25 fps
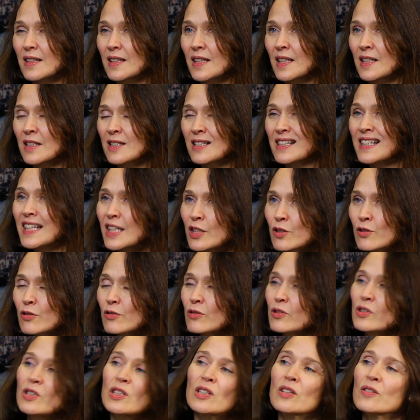its
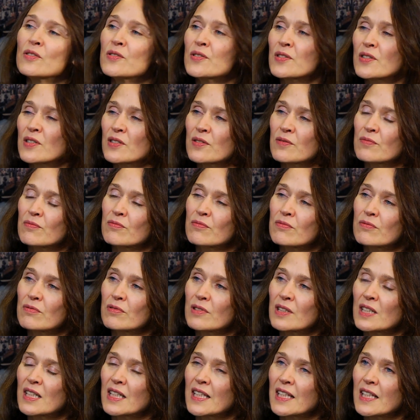literal use is
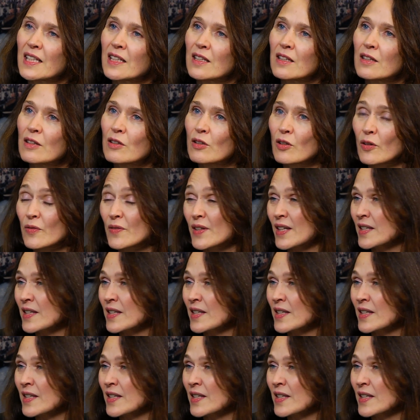really not